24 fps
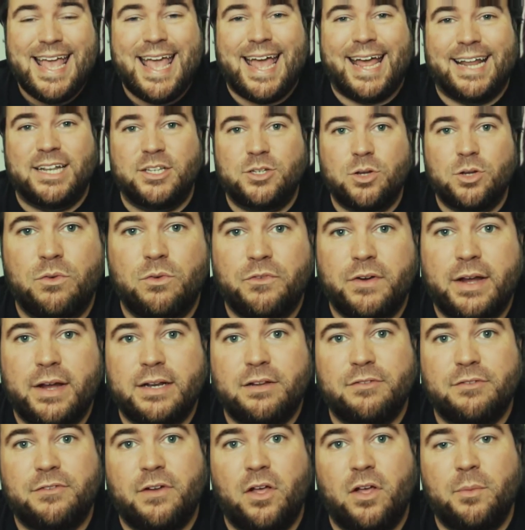And forget
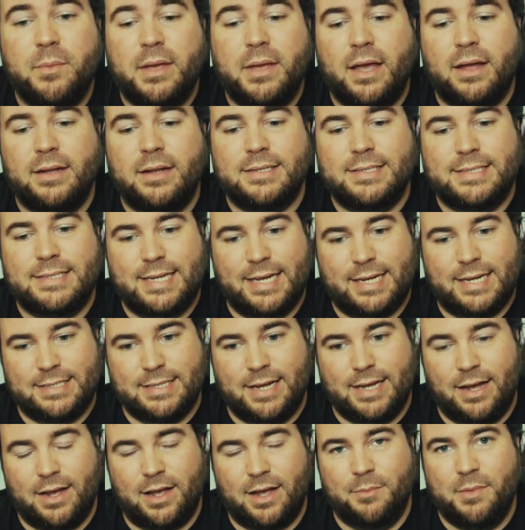to follow me on TikTok.